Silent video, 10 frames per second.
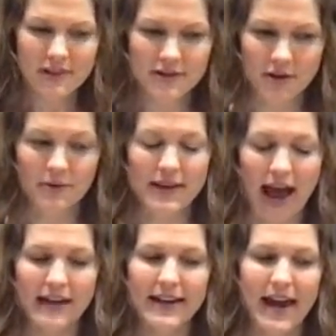So in
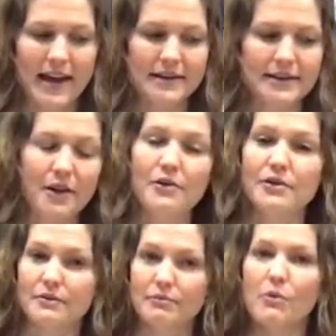that case,
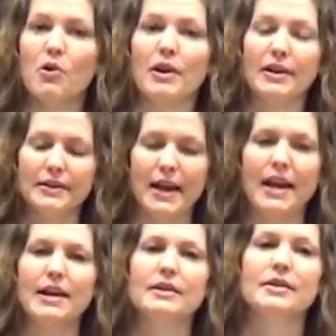those more
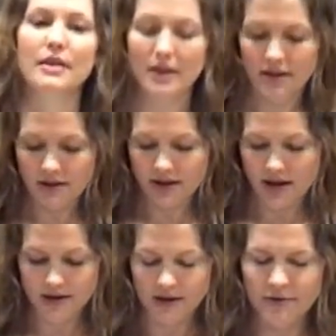contained
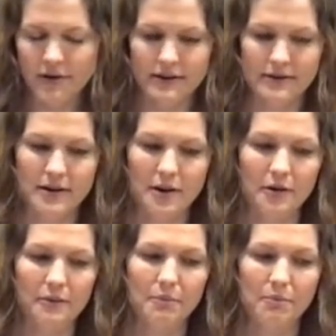units
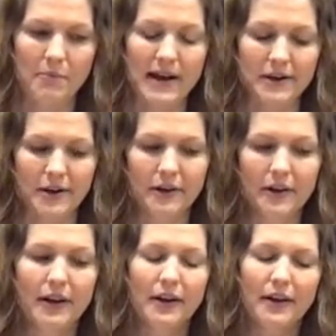are better,
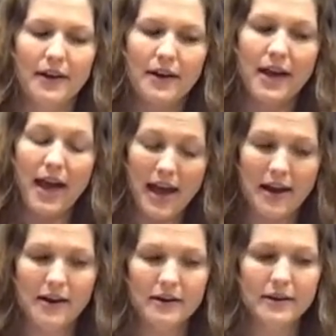
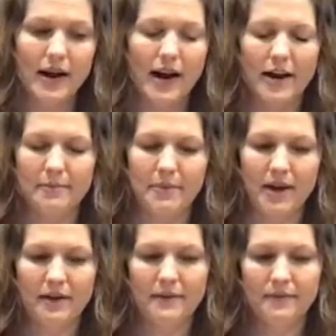and
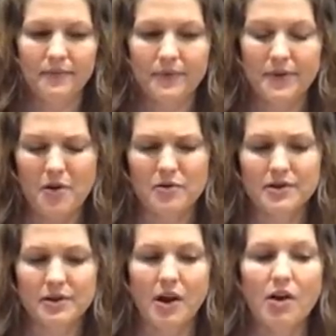
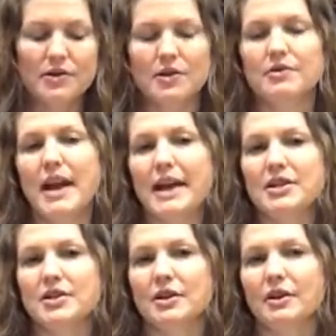those are also
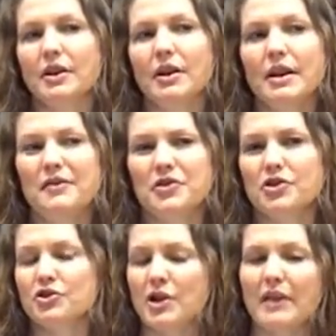nicer if you're
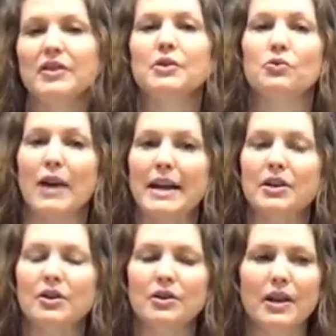just traveling
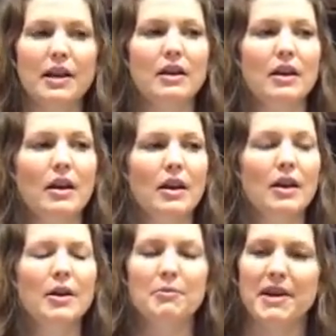regularly,
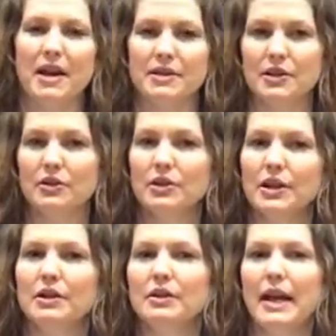because they're a
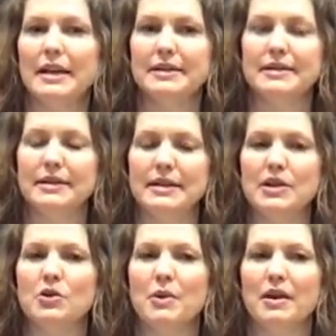little less to
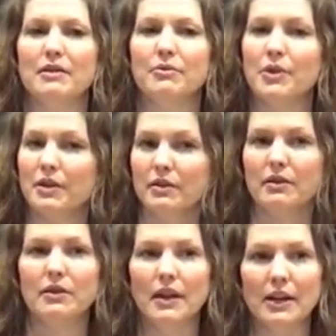deal with
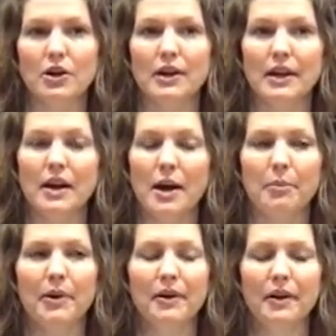like hooking up,